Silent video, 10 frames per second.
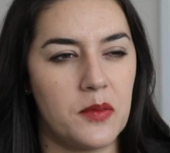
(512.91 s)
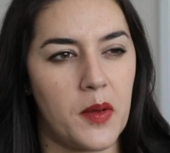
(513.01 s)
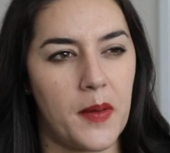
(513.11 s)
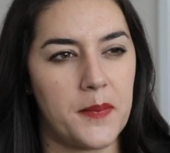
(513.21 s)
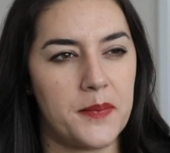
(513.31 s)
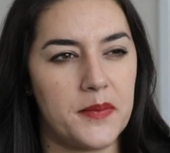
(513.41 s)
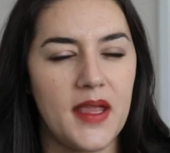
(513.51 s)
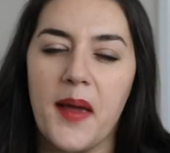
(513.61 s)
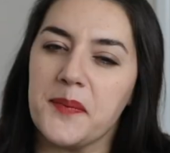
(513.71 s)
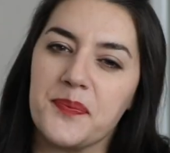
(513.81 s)
But
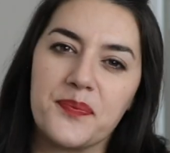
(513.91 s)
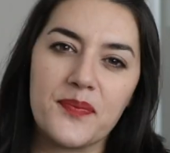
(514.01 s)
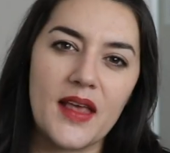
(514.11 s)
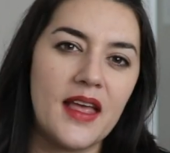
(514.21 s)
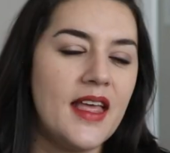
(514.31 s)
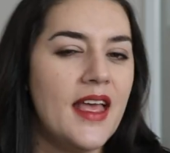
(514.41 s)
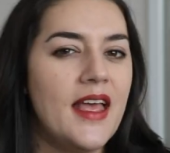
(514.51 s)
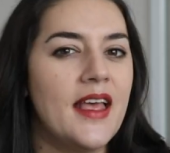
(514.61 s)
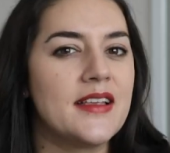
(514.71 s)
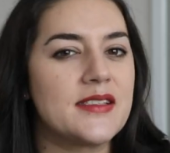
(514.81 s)
yeah,
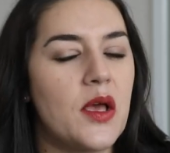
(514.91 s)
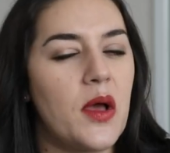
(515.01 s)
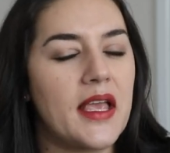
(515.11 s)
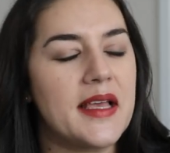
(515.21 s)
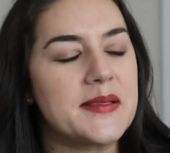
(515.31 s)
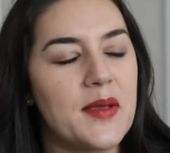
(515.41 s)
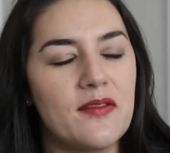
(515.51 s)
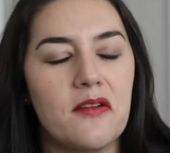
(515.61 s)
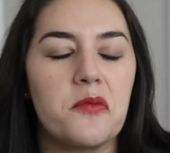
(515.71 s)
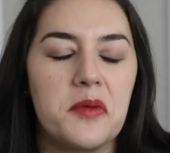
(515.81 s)
so I guess my
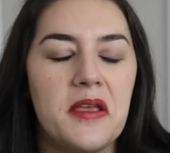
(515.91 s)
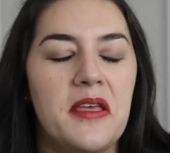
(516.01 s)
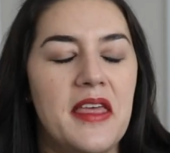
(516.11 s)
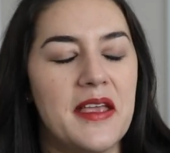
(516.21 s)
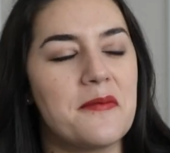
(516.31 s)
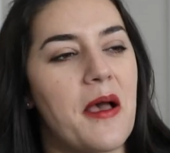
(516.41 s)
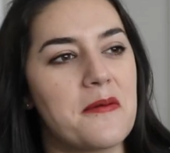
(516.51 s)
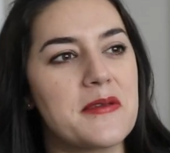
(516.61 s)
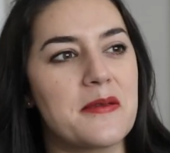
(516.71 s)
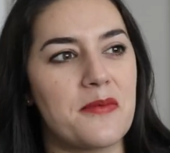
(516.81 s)
favorite thing
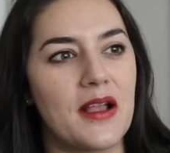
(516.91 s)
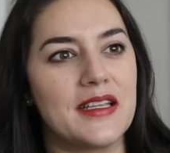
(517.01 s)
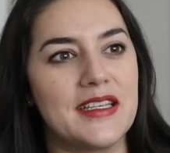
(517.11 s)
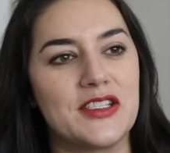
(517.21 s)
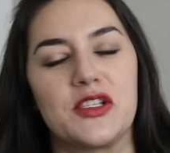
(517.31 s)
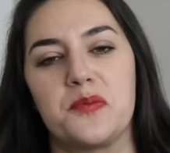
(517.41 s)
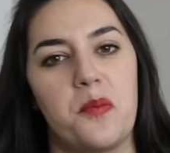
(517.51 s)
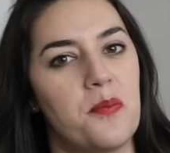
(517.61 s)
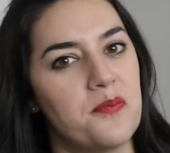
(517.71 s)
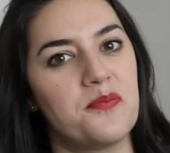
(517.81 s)
about being pregnant is just
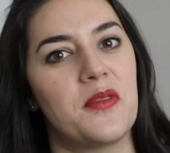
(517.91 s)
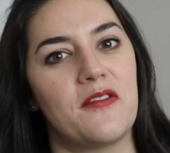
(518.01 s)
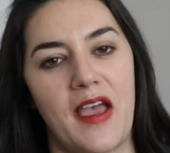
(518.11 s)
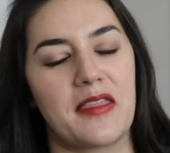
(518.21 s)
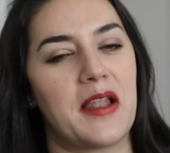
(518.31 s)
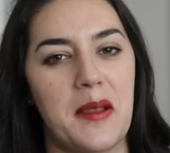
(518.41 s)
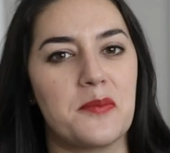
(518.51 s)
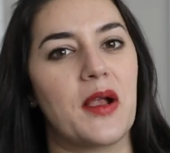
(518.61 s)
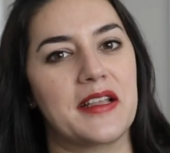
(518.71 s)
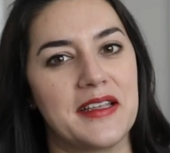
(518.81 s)
the fact that I'm
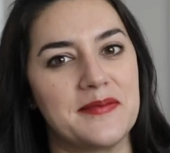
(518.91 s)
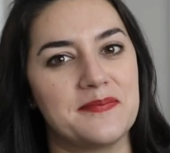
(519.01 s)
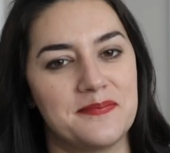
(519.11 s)
pregnant.